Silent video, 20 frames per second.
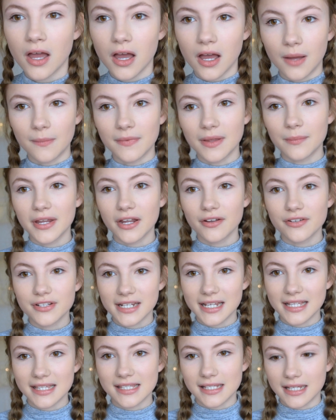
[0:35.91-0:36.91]
Um, then we go
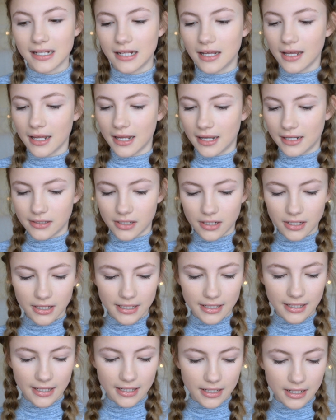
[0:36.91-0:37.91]
into concealer and
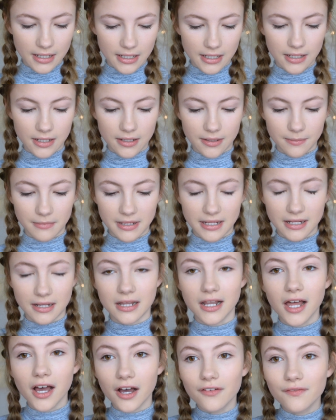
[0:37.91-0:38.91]
I am
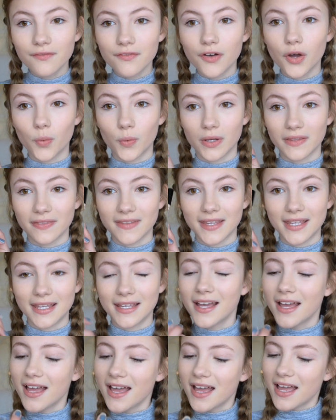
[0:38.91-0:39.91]
in love with the
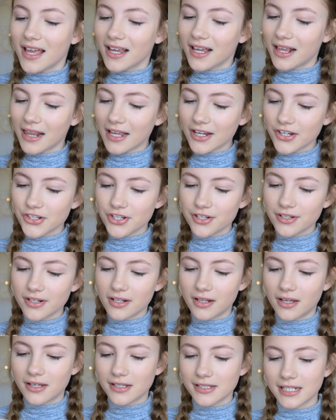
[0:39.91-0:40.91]
Collection
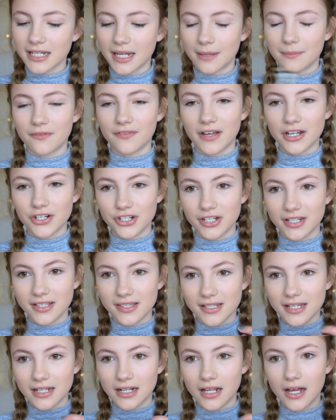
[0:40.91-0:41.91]
Lasting and
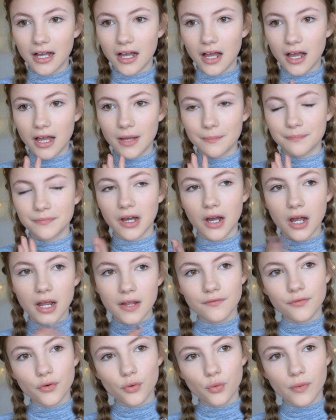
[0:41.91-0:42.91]
Concealer. Um,
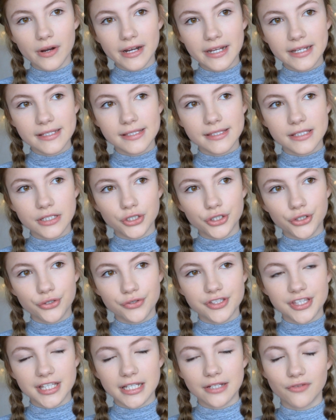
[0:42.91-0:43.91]
I've always
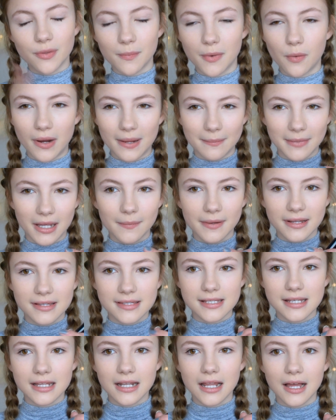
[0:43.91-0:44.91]
used the Rimmel Wake Me Up
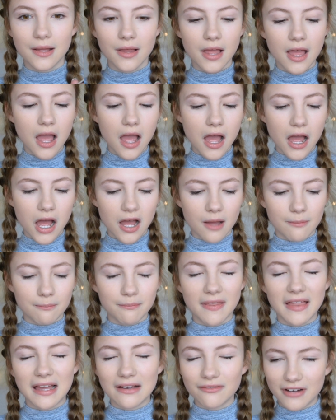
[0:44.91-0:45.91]
Concealer um,
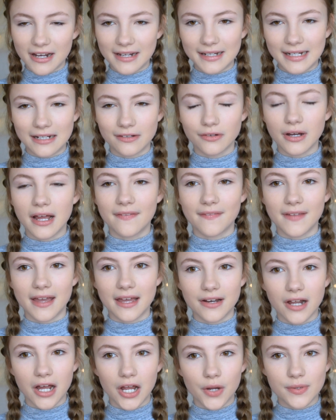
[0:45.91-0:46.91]
but that ran out and
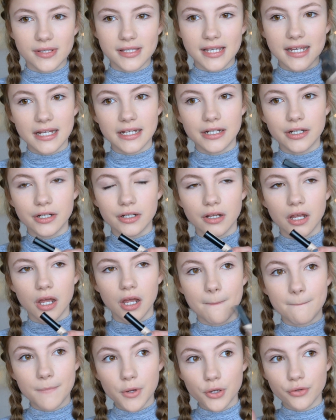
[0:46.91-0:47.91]
then I was in
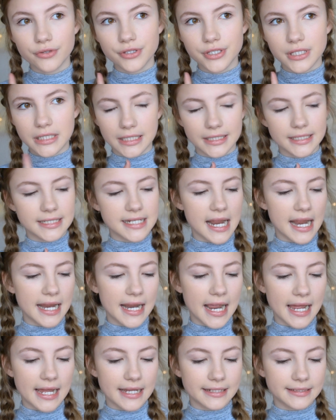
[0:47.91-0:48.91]
Boots the other
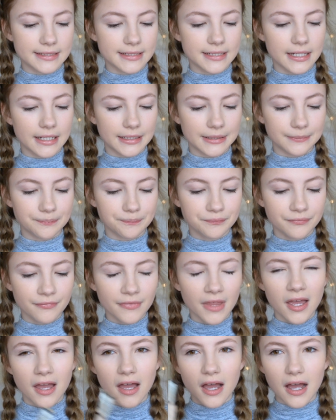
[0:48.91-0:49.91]
day and um,
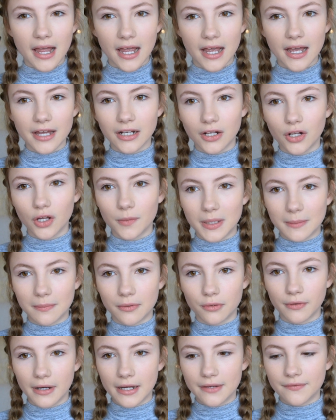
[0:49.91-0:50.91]
I heard a lot of
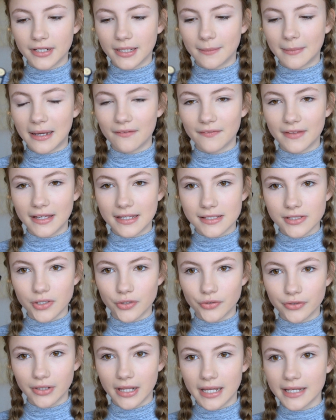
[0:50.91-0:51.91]
people raving about this
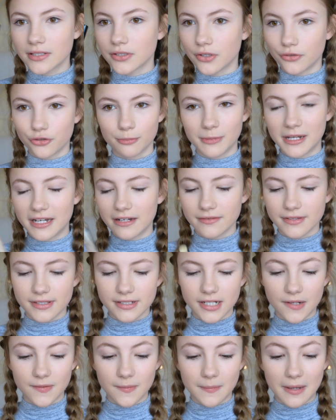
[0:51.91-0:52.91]
on like social media and
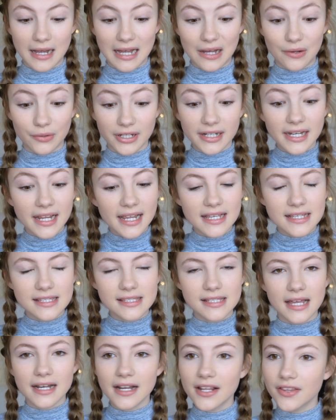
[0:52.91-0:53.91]
stuff about how good it
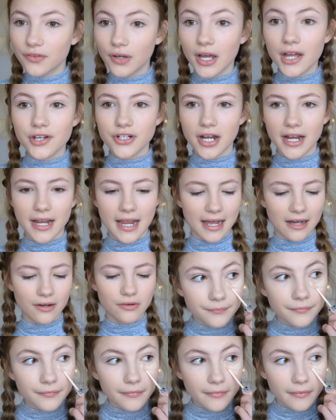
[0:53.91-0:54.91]
is and I thought I'd try it
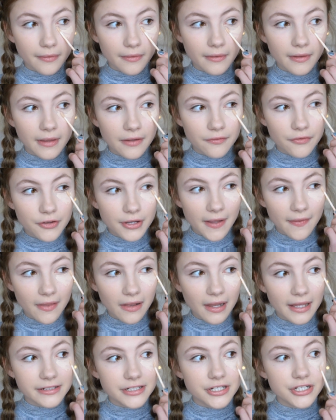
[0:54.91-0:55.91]
out. If you get the
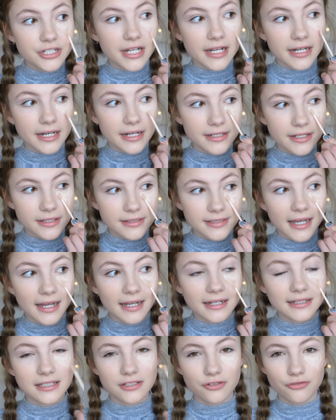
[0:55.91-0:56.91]
lightest shade it does
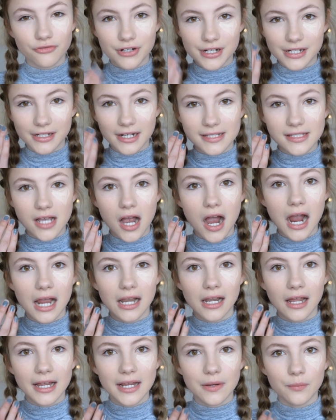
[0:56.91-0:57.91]
act as a really nice
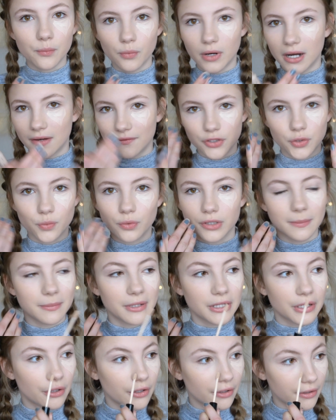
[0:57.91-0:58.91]
highlight wherever you want
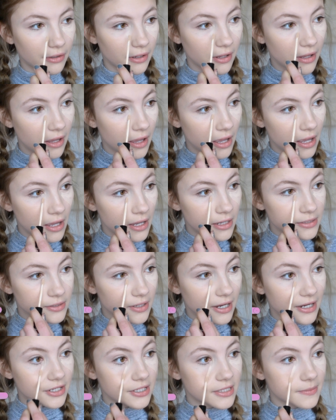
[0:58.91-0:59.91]
to put it on.
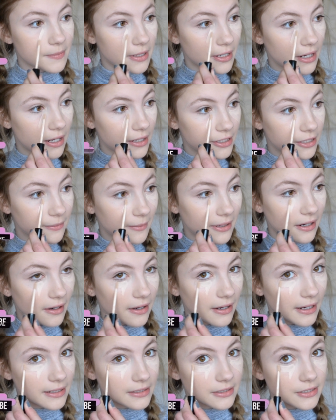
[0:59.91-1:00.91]
So I just put it under my
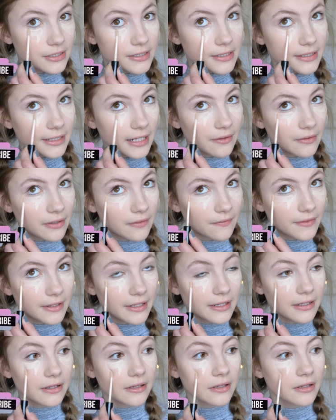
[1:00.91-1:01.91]
eyes just to get rid of the